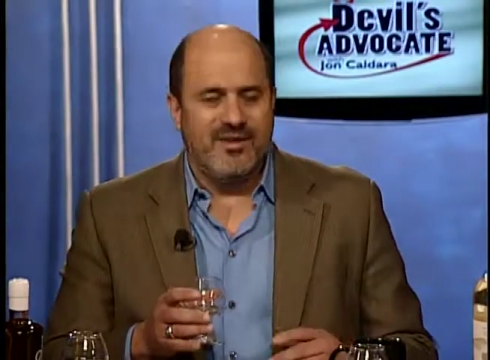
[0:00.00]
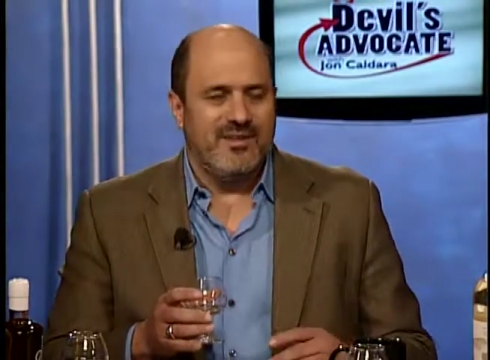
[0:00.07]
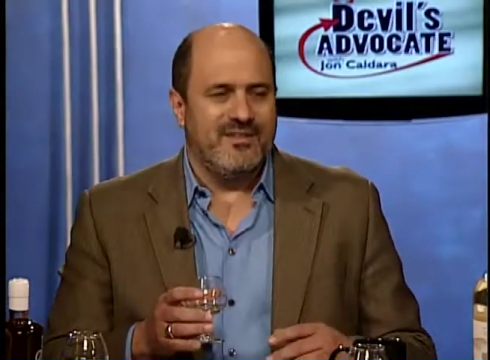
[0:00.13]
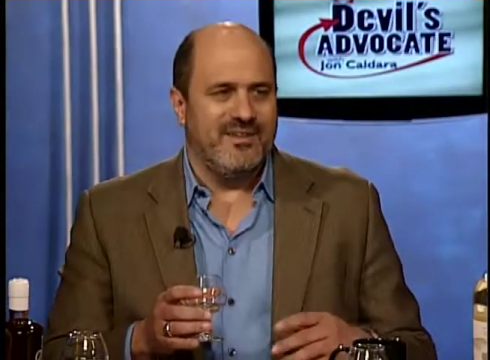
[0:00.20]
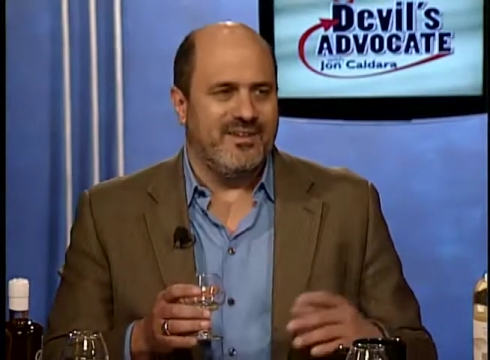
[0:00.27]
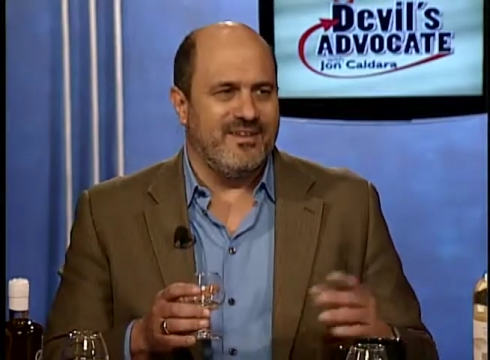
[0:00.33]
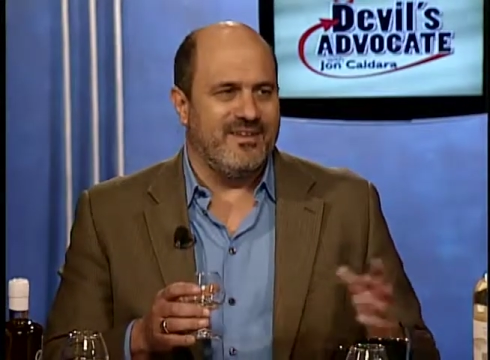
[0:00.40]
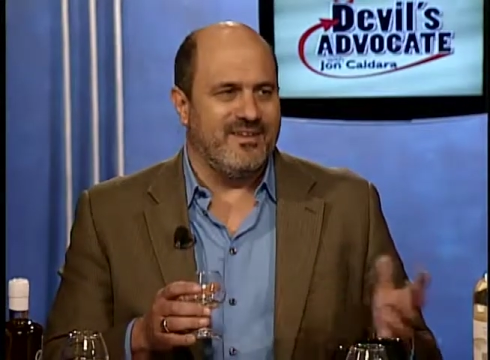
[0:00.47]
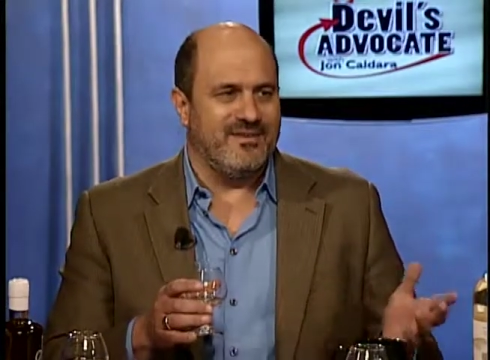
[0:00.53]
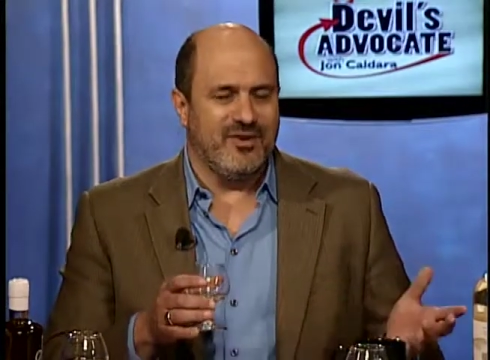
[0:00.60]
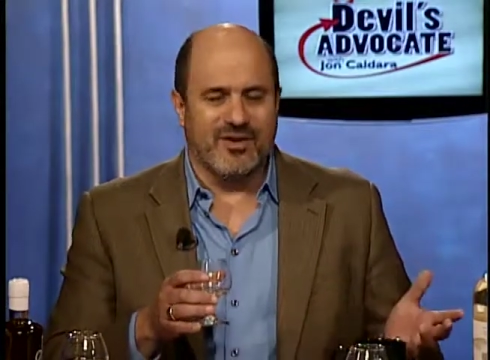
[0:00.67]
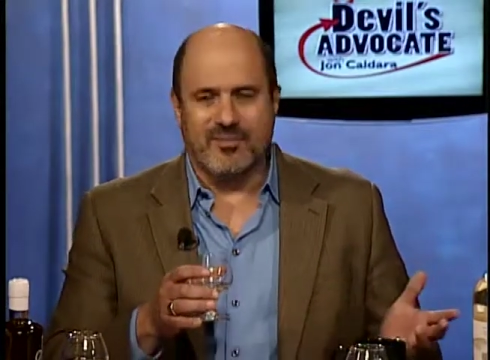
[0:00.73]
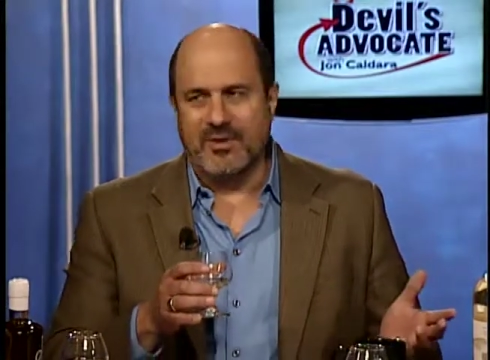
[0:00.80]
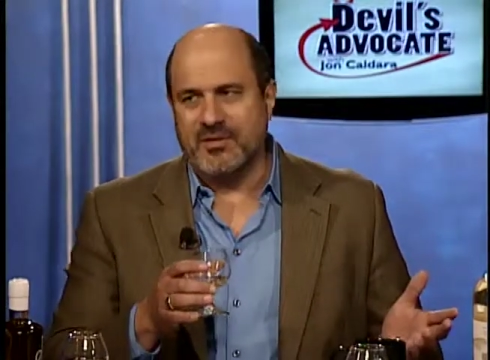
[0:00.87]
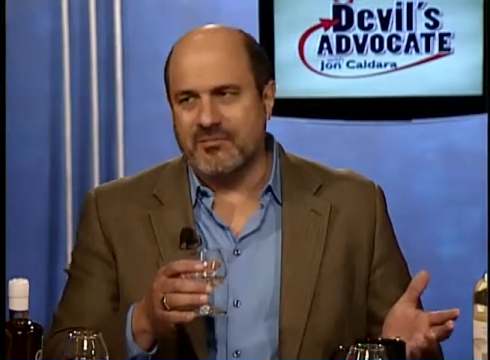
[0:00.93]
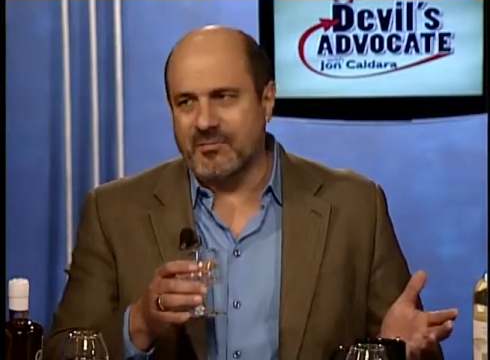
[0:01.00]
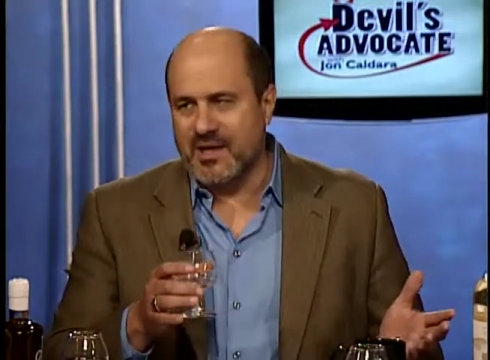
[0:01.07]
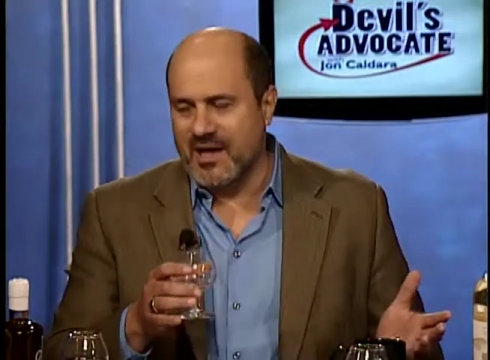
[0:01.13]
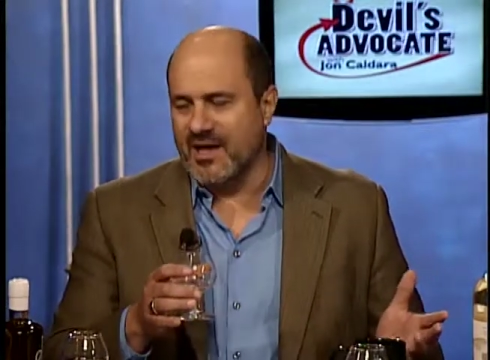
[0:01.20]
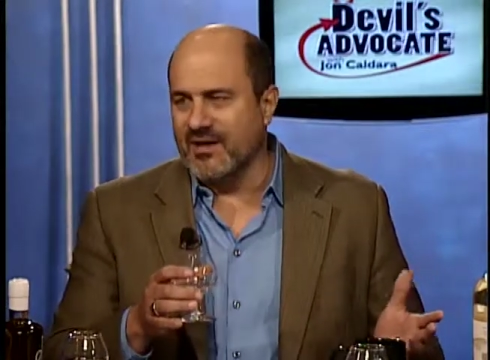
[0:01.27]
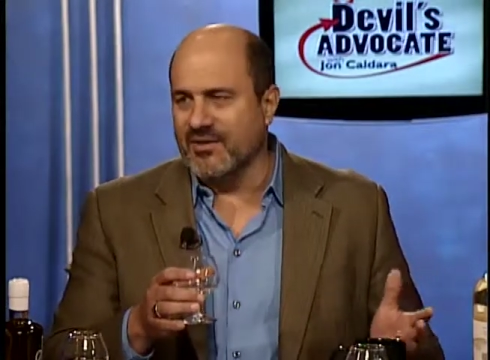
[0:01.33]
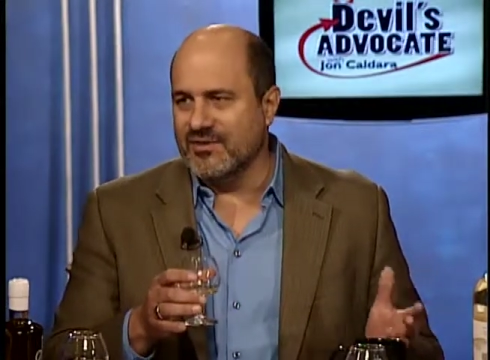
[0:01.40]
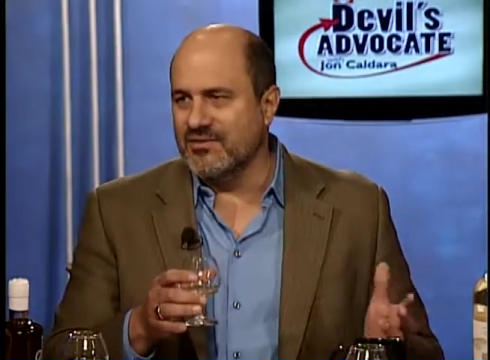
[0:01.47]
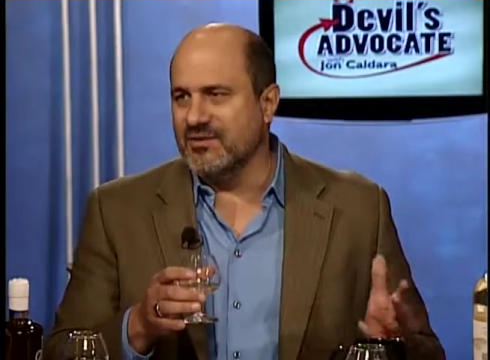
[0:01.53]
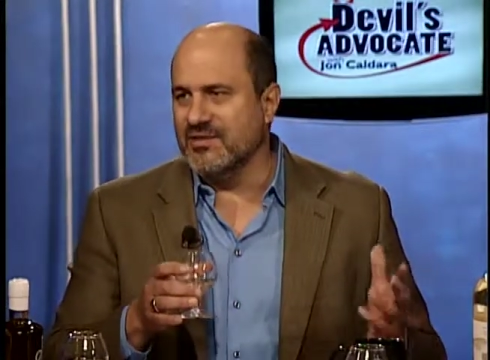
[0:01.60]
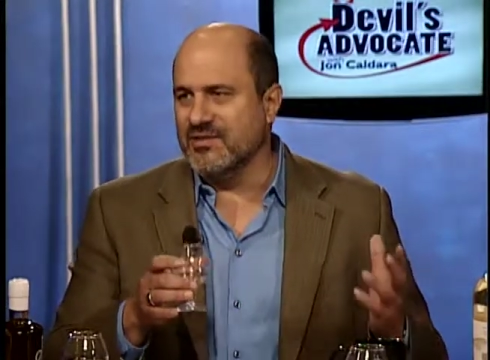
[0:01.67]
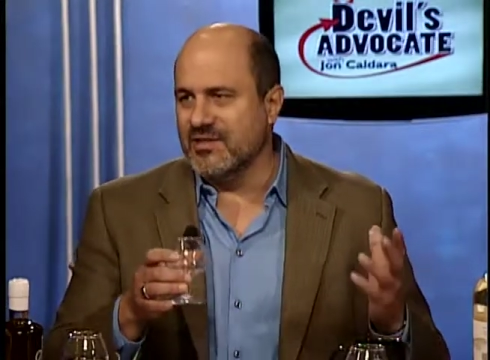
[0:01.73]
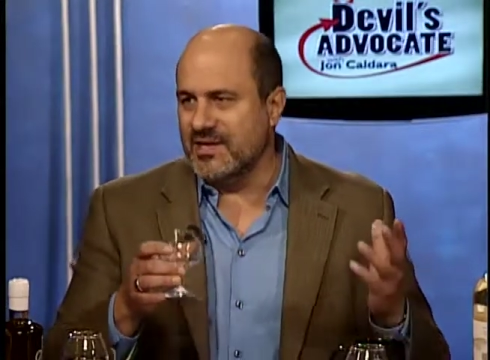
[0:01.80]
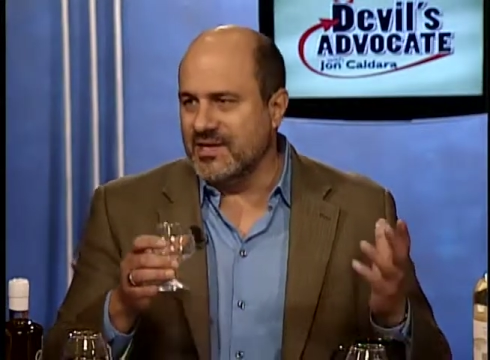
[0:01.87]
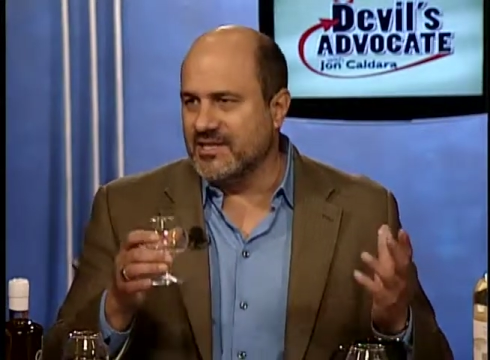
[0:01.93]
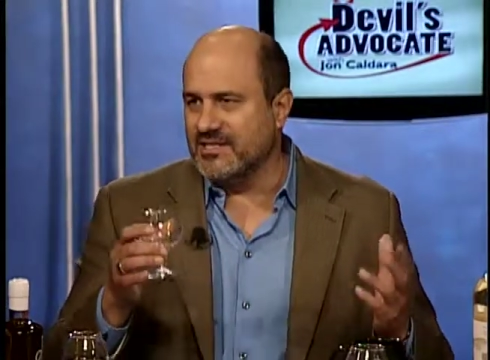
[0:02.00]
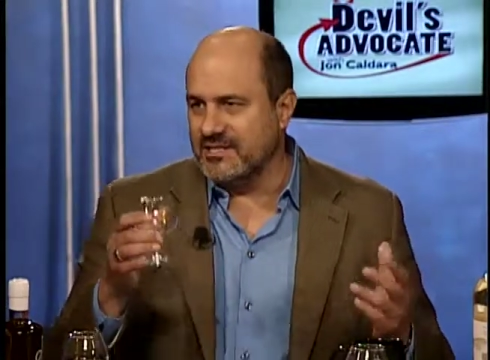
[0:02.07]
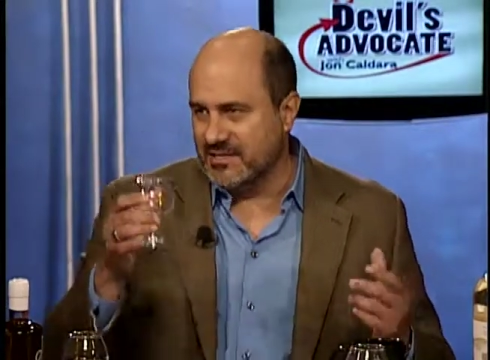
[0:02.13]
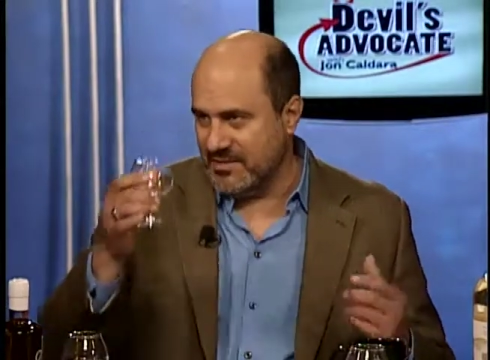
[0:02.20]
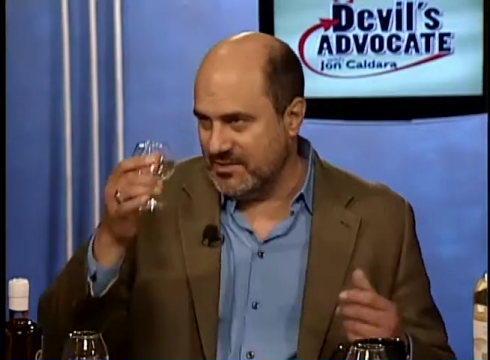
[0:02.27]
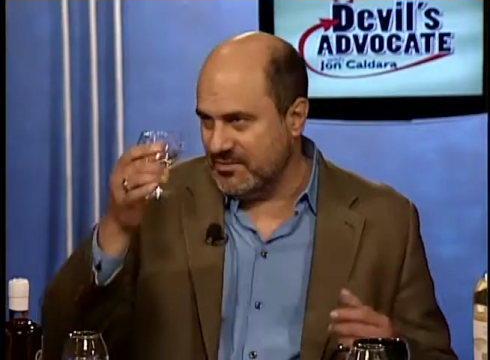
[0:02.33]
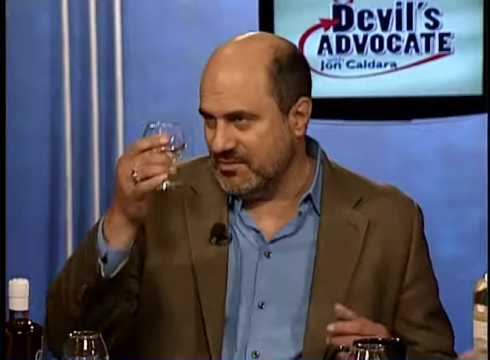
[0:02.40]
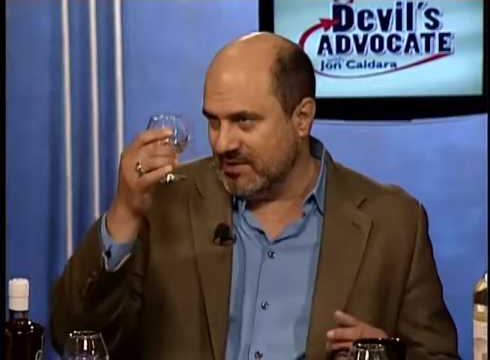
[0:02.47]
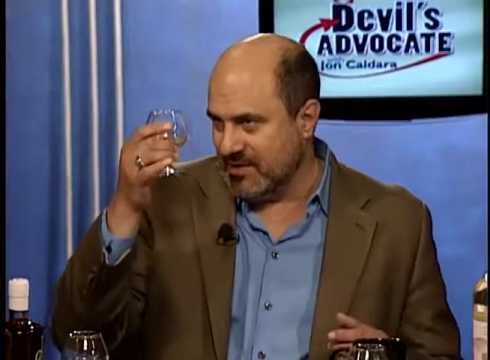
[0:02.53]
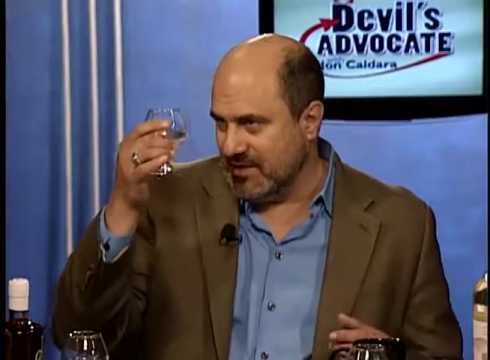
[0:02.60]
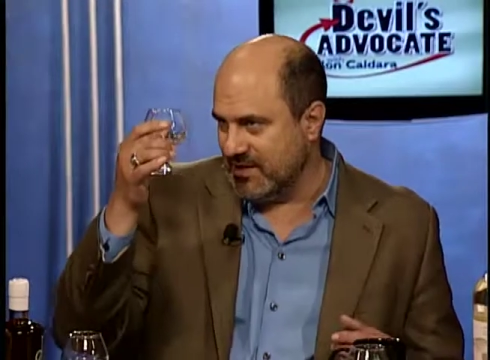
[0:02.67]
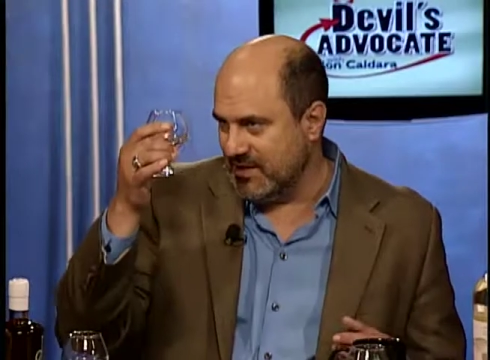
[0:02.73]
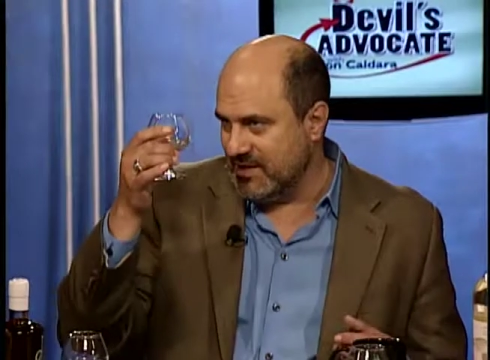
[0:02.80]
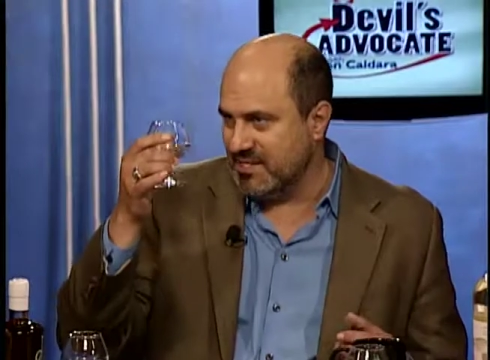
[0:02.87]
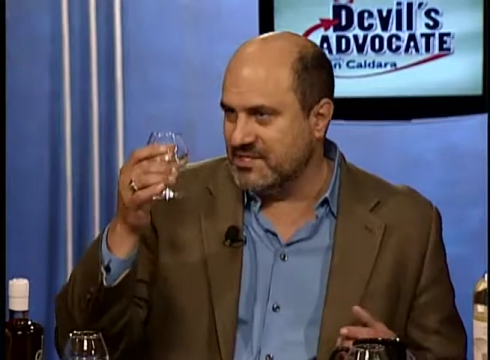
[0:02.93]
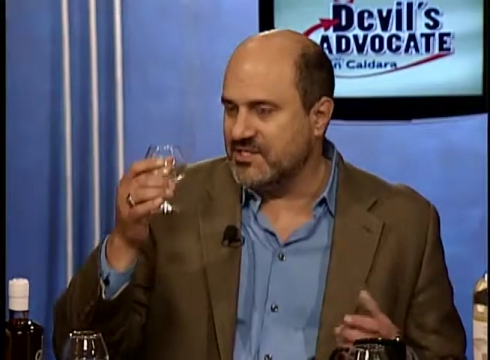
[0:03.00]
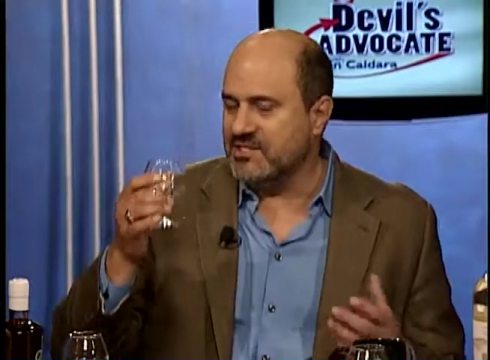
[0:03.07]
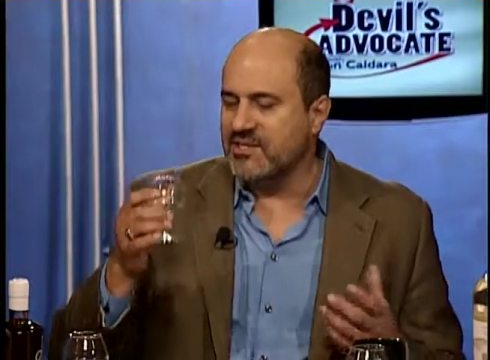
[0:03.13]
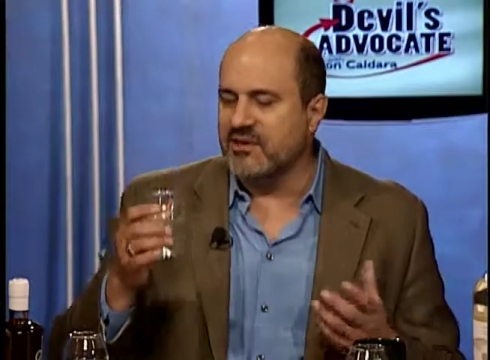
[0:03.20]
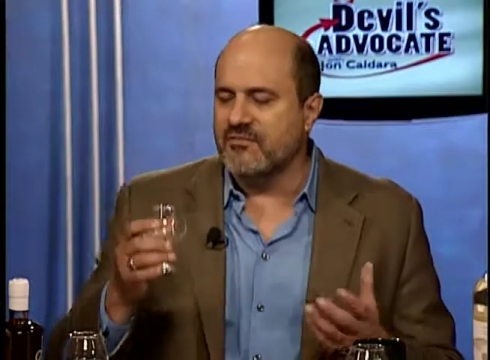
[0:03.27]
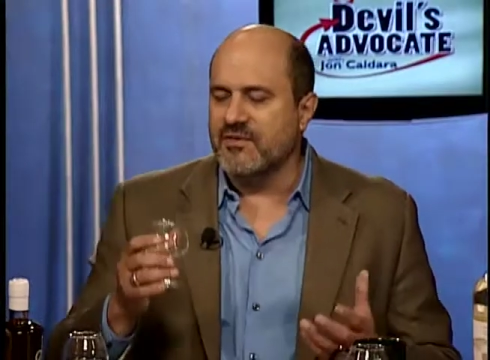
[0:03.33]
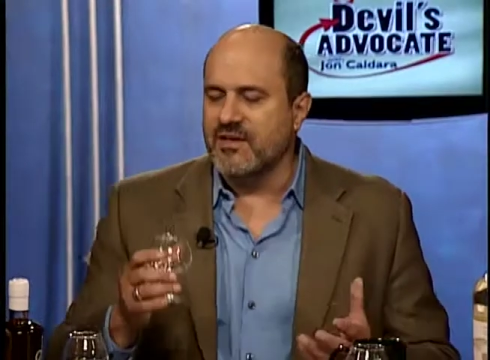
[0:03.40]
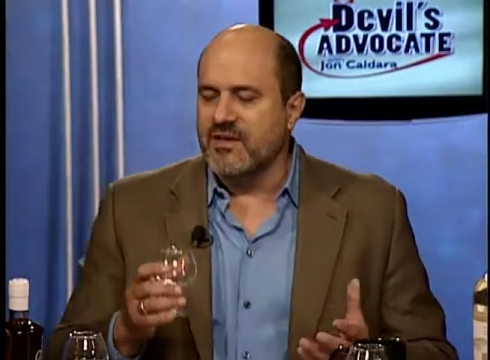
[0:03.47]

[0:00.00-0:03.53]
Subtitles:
They talk about the palate and the legs, and they do a lot of this stuff.